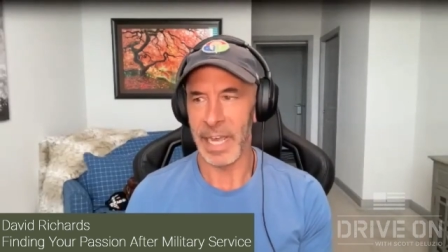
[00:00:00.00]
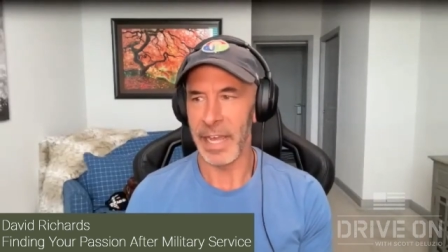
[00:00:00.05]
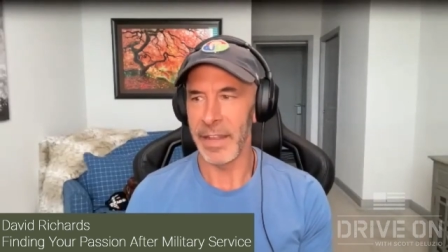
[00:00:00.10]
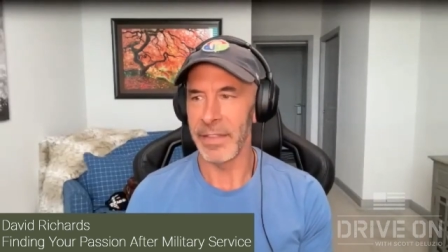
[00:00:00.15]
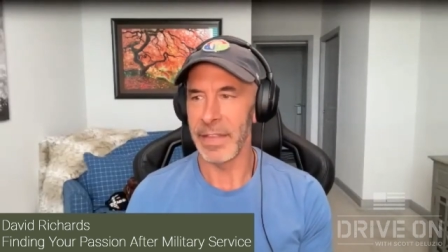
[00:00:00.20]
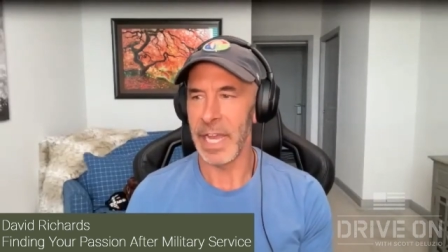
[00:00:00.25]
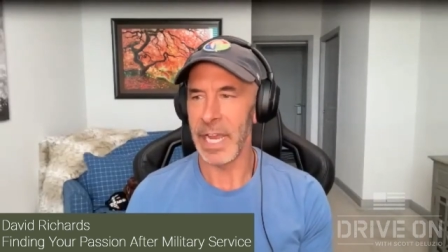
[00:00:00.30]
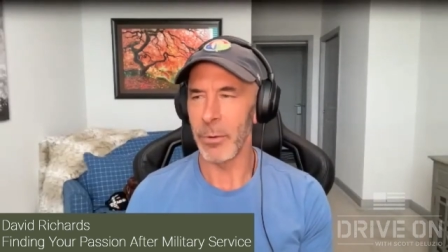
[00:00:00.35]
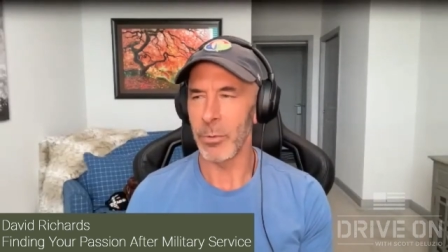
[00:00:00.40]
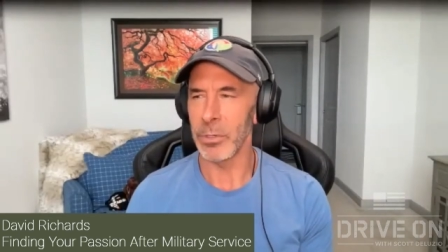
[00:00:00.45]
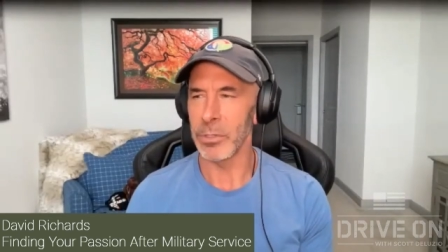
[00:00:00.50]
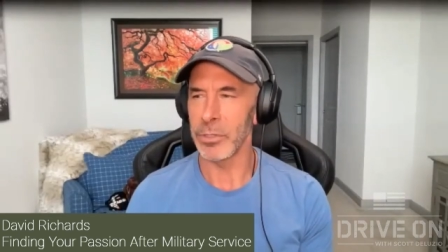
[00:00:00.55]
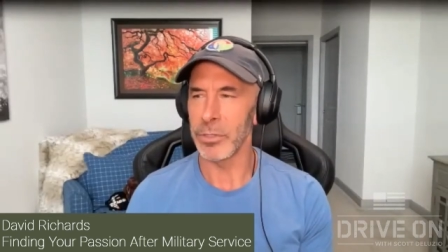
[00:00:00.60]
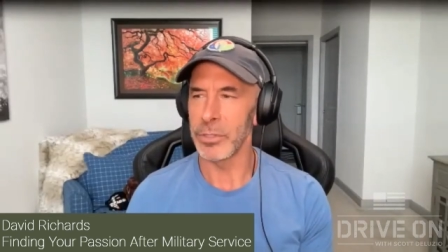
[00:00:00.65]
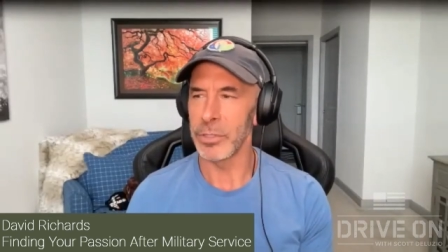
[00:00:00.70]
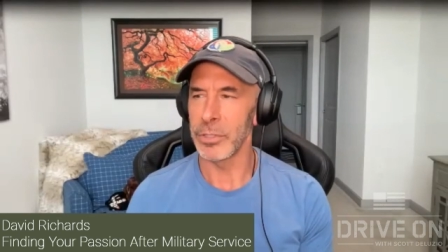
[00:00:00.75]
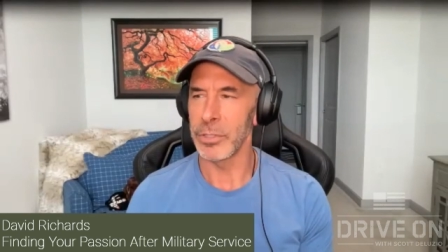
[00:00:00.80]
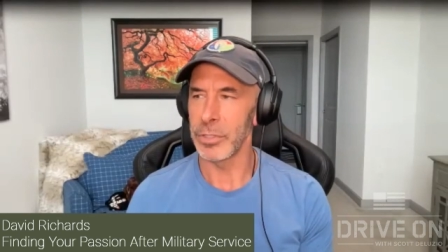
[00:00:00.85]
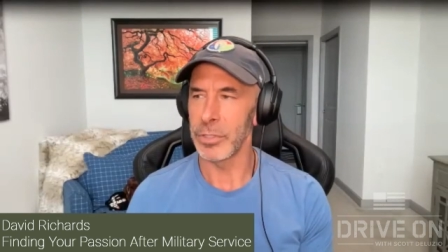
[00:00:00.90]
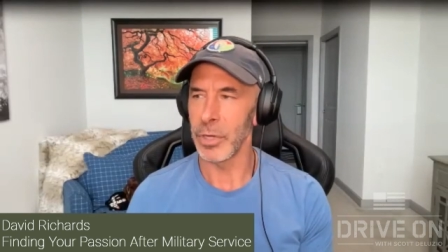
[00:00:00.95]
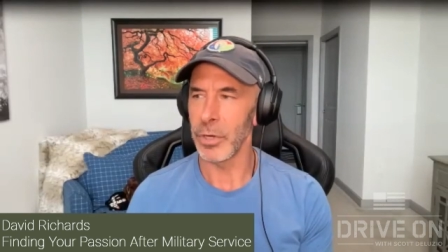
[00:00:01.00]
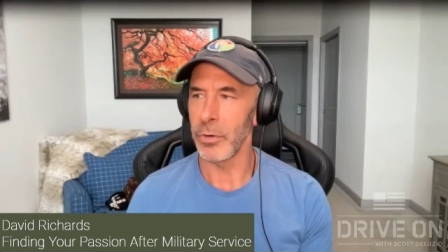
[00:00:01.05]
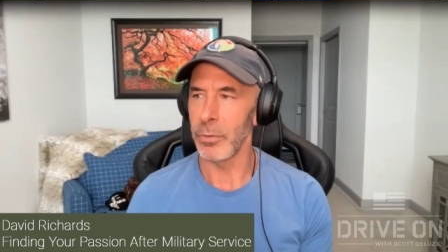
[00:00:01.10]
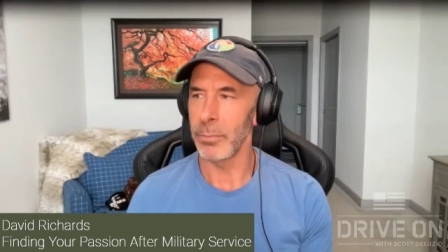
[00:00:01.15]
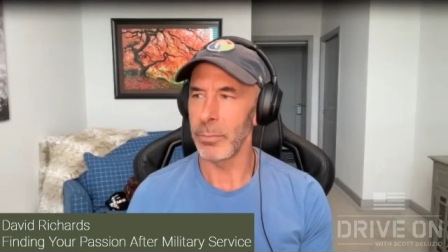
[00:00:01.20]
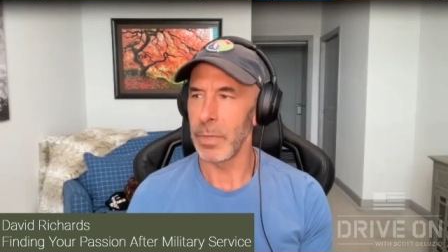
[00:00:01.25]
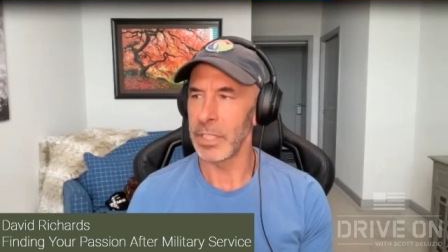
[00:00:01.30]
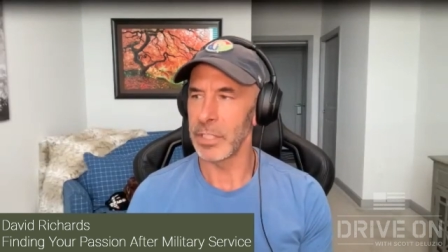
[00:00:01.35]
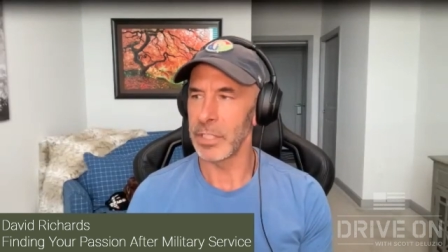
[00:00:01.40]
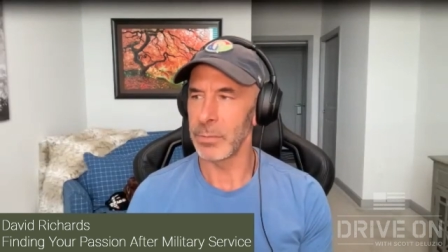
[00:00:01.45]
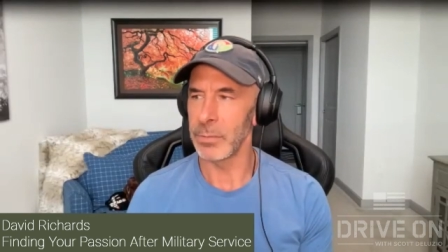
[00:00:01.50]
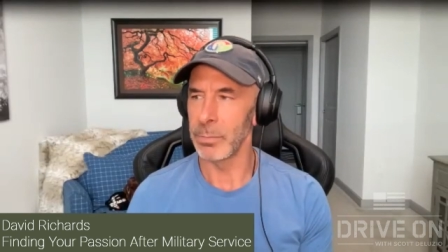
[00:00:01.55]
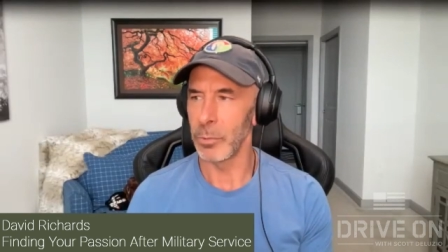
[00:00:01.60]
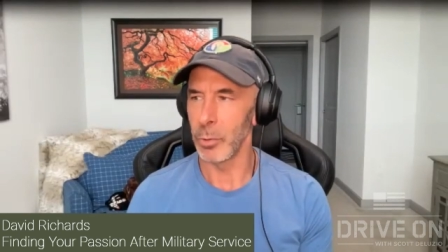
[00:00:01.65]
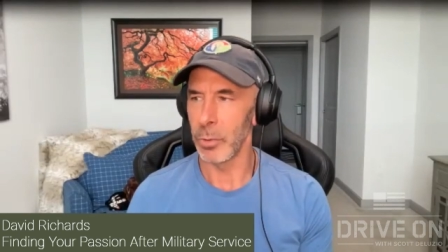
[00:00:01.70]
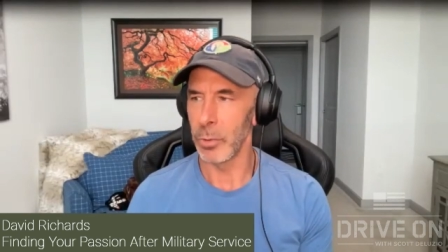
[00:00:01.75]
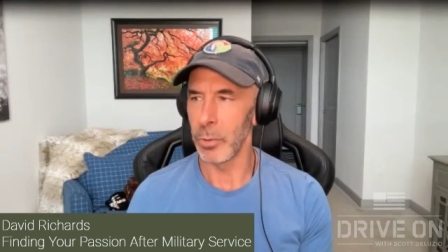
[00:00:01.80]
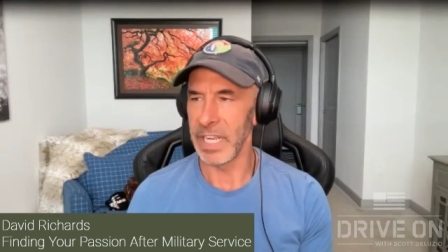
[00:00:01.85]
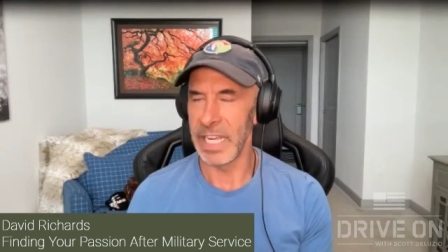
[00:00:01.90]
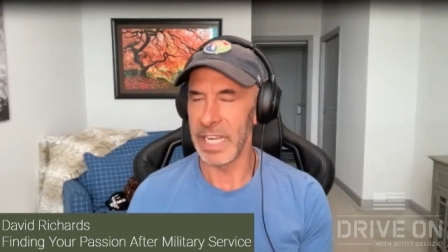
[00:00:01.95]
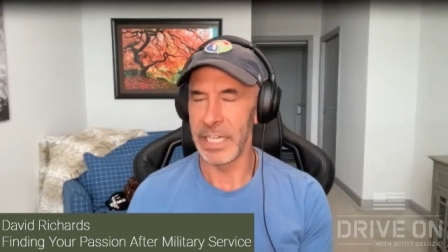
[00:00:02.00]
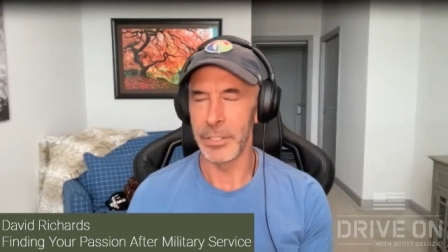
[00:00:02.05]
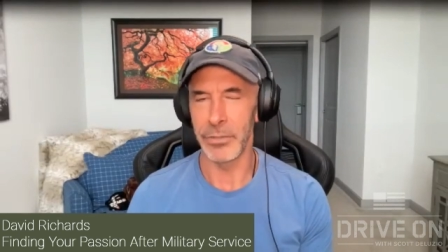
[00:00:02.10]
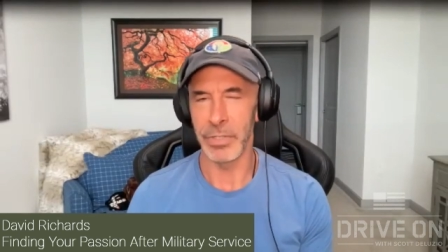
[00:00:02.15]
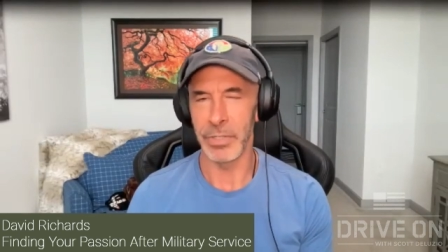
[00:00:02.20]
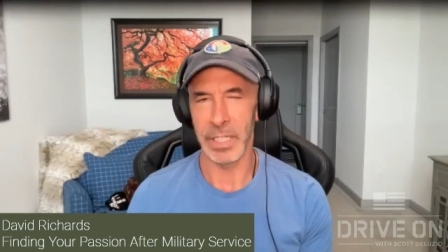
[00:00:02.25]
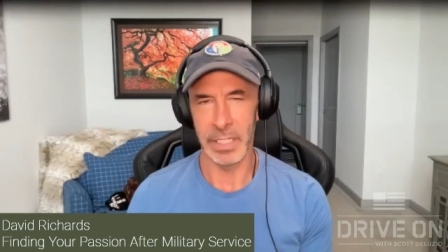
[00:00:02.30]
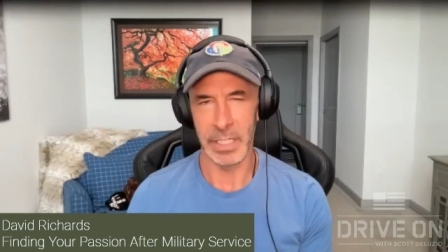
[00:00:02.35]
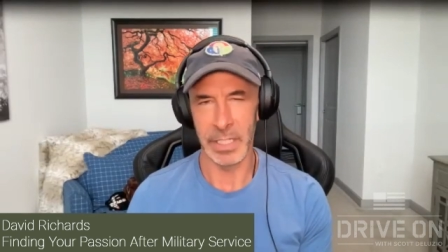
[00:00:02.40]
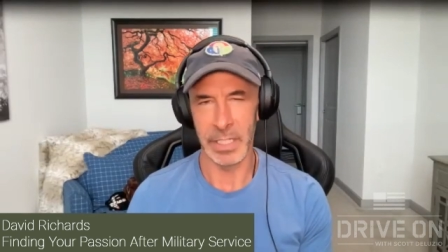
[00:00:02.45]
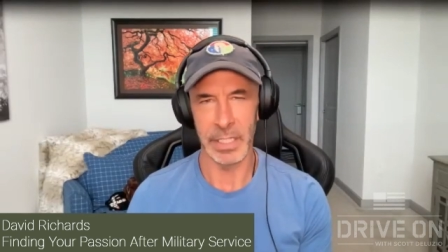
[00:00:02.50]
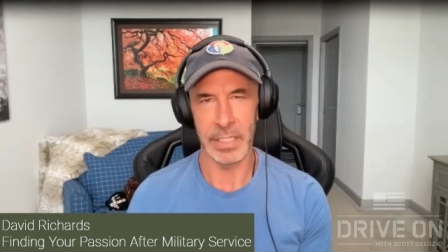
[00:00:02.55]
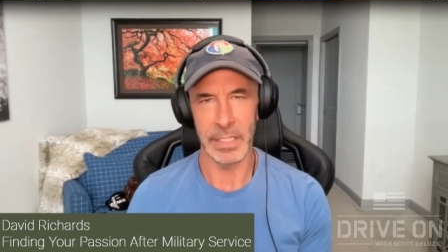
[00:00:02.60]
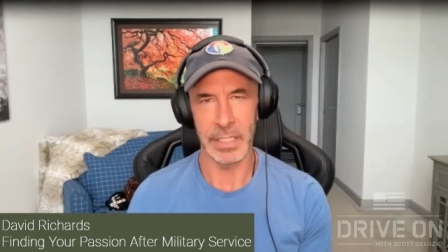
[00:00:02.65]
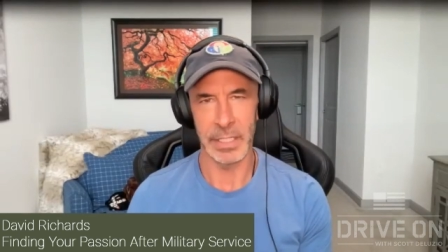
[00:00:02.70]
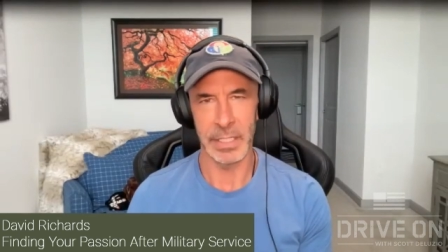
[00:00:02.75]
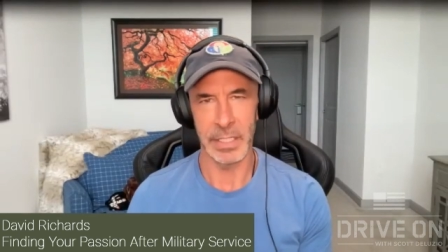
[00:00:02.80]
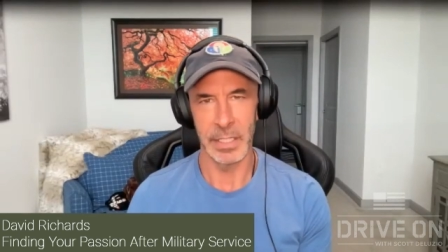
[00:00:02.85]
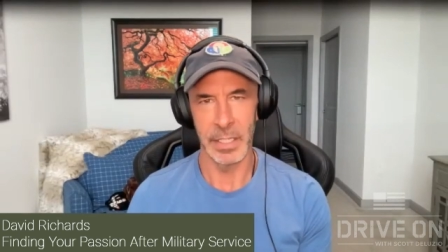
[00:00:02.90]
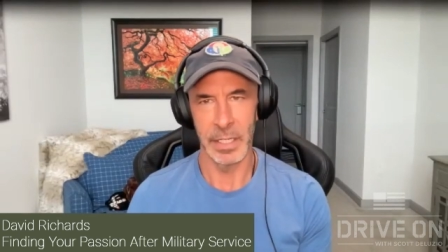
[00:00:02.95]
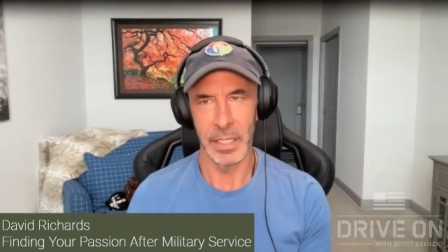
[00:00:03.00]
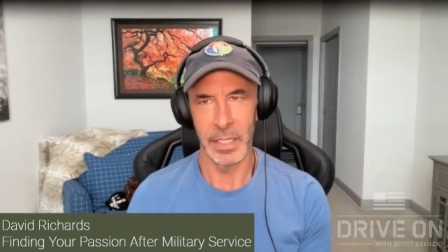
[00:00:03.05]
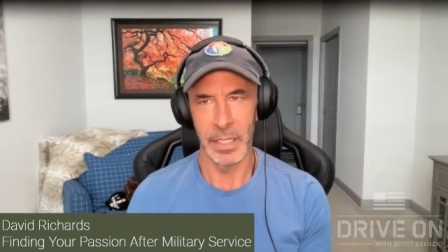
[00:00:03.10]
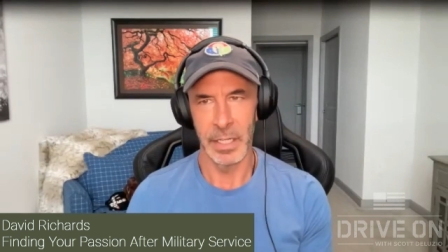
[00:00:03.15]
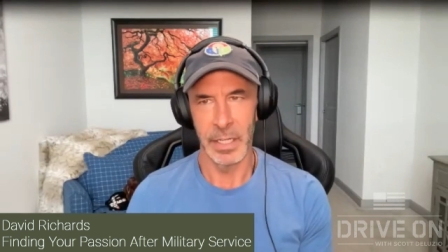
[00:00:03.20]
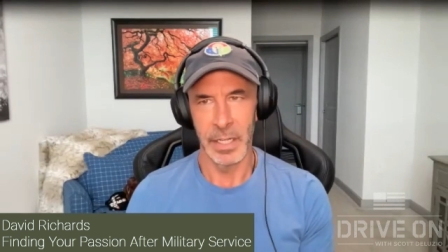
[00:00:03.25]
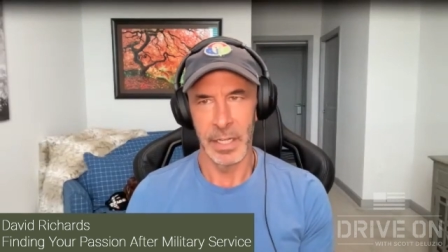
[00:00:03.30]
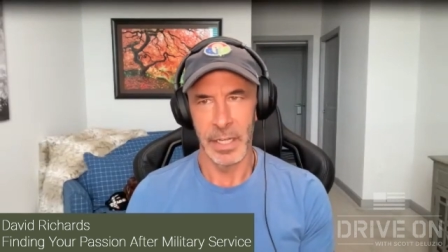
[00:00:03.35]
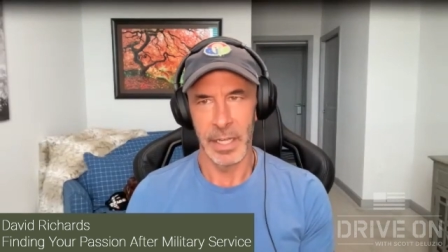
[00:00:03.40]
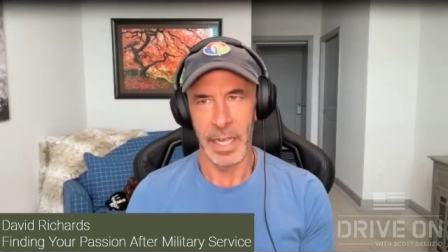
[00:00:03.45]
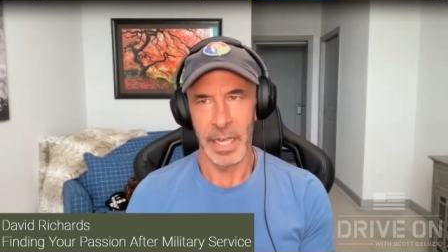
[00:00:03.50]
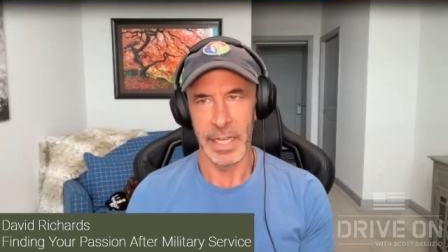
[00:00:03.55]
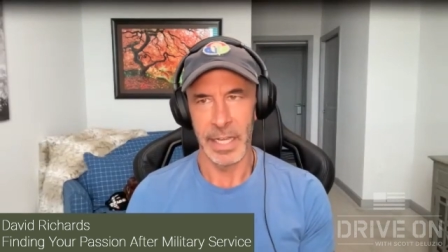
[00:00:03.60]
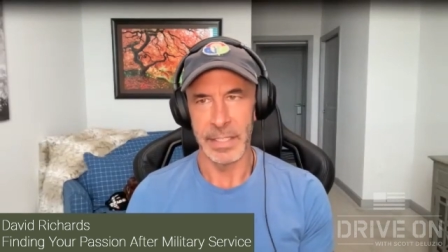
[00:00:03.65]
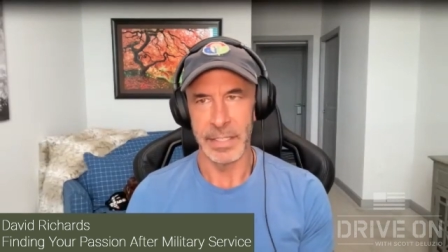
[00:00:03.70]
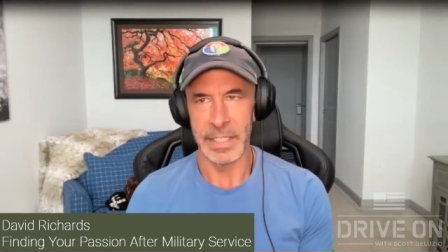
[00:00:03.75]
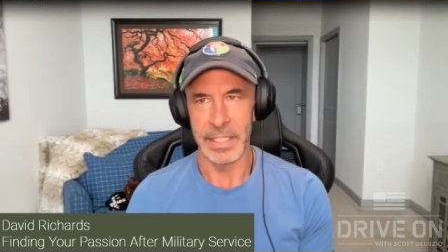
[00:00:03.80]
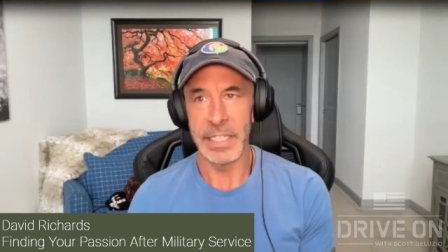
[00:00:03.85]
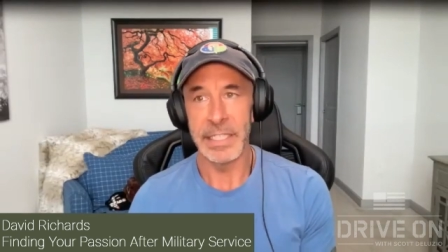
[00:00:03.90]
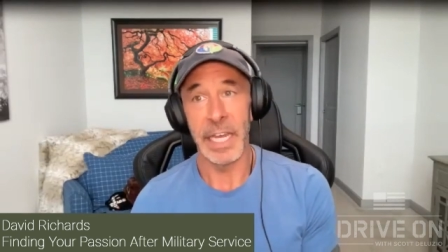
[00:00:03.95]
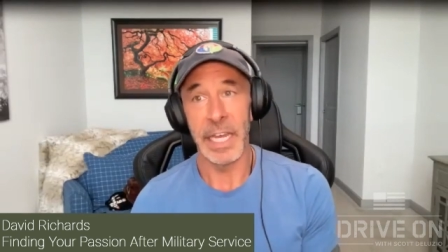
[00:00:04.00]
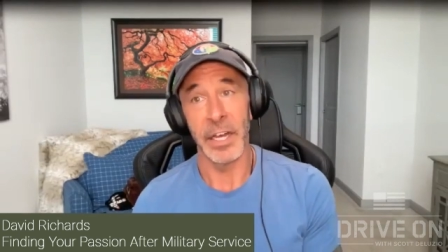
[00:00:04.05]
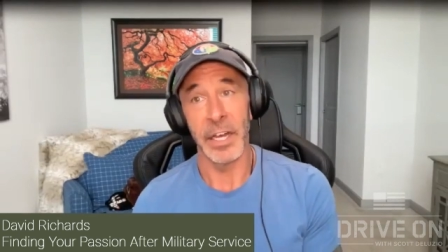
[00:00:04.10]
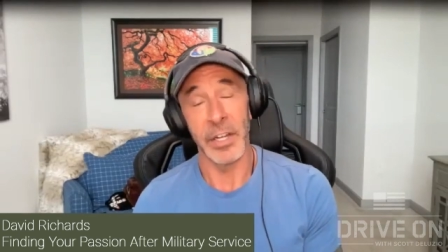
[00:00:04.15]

and they were so much more intricate and detailed.